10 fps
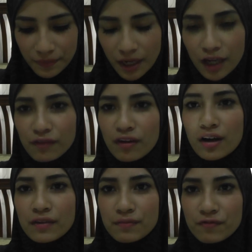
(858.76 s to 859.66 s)
I have a
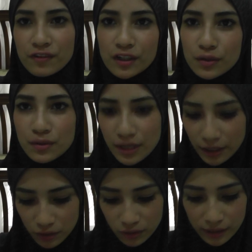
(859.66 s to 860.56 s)
lot of videos
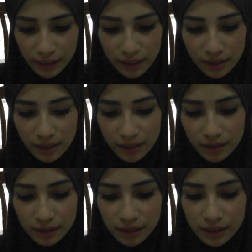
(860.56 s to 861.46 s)
actually
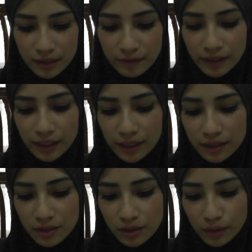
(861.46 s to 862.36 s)
uh, lately
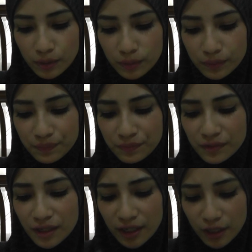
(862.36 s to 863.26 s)
so
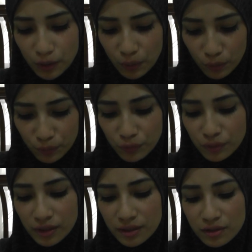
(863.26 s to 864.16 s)
I hope you
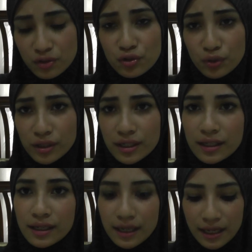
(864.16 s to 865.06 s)
guys enjoyed
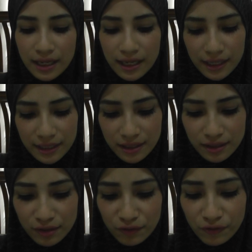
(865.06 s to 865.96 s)
it
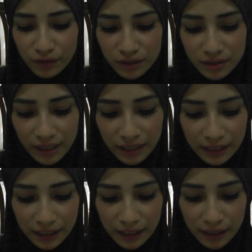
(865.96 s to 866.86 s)
and if there's
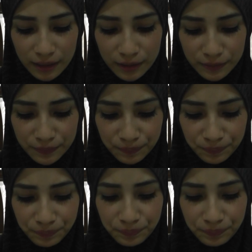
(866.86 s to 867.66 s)
any um,